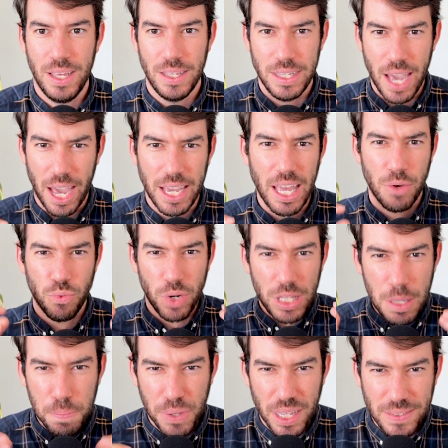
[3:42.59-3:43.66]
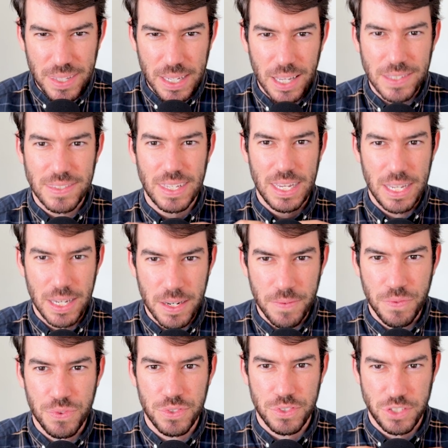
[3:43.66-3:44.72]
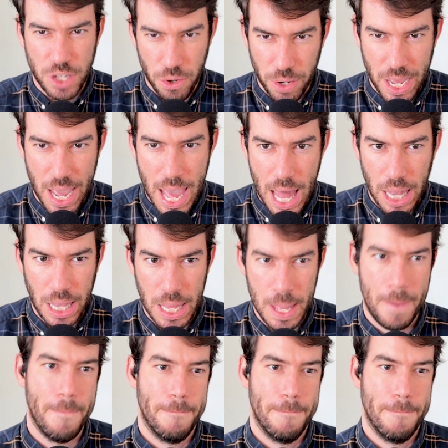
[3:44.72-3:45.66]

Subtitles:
Yeah, again, really placing us in SoCal.